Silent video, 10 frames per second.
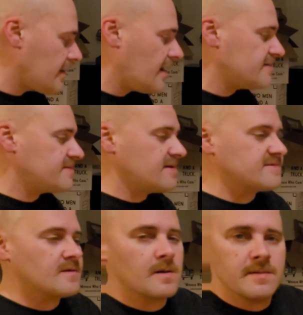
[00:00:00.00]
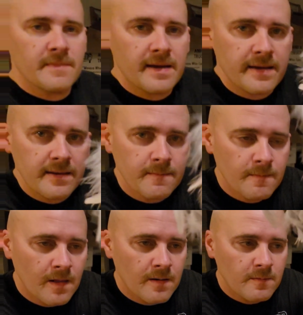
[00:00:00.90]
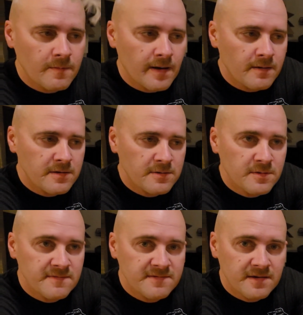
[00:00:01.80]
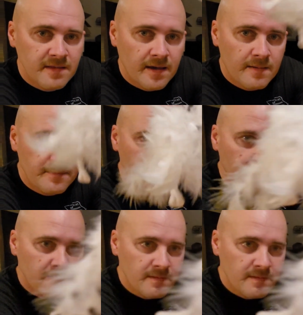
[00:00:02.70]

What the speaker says: and die sticks already made. I don't know how good you can see that, but